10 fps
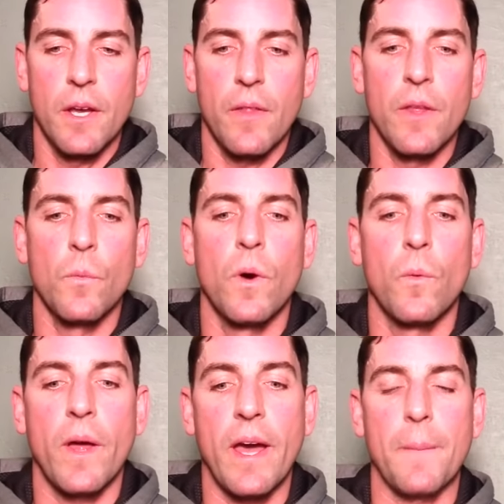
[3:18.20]
I think what
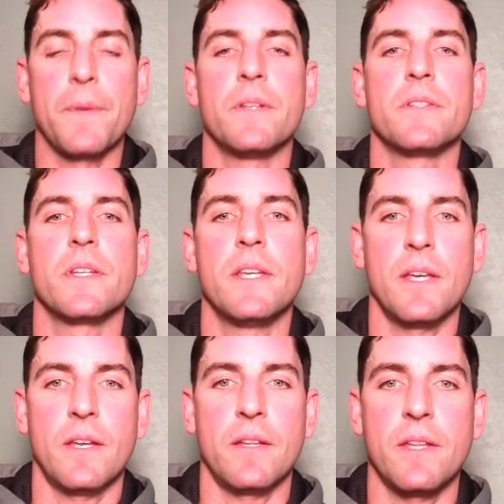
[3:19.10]
will happen is,
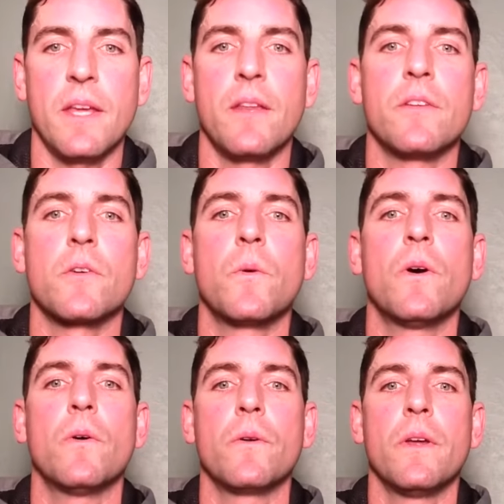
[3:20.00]
again, at the end of this
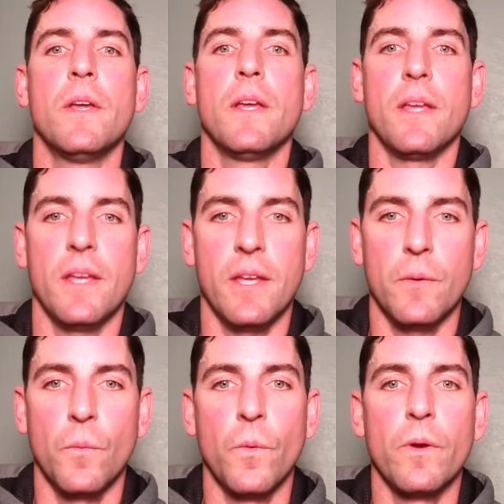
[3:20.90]
quote,
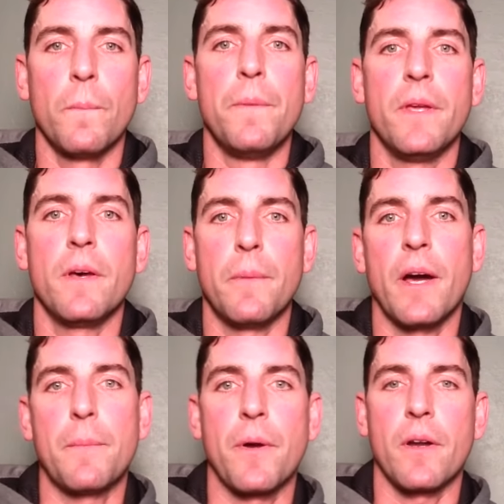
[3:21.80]
it will be a
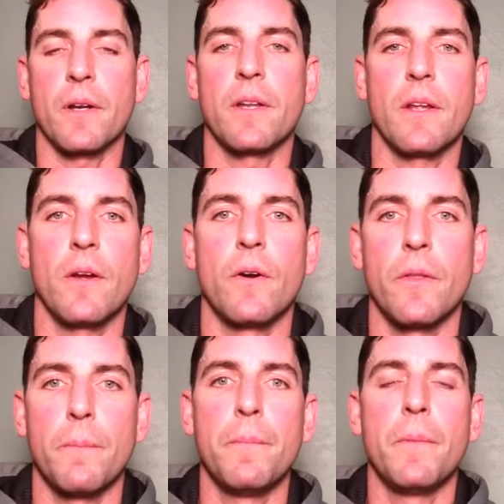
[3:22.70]
byproduct,
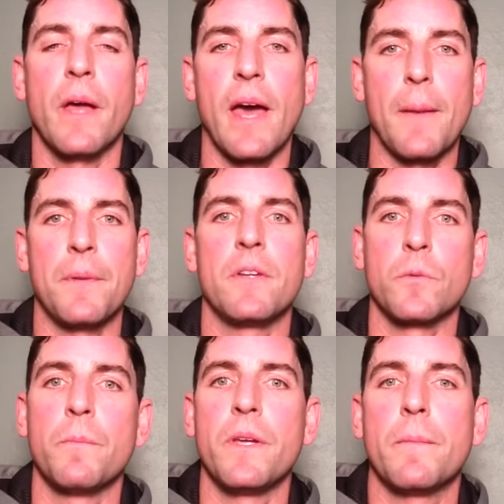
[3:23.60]
or happiness
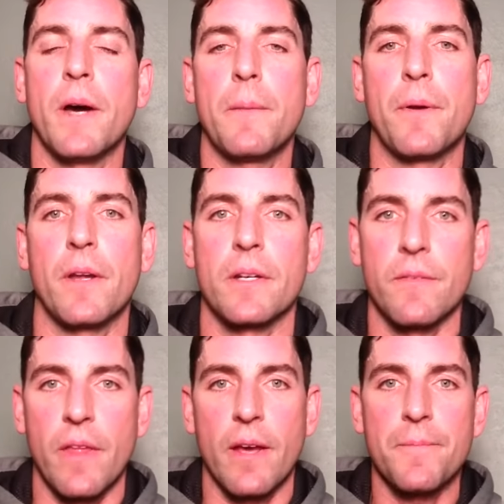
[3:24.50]
will be a byproduct
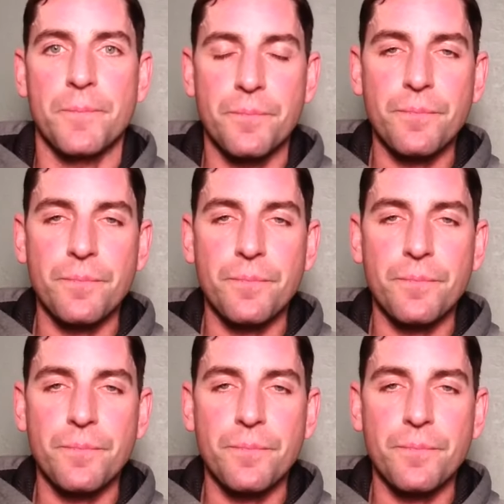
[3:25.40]
of that.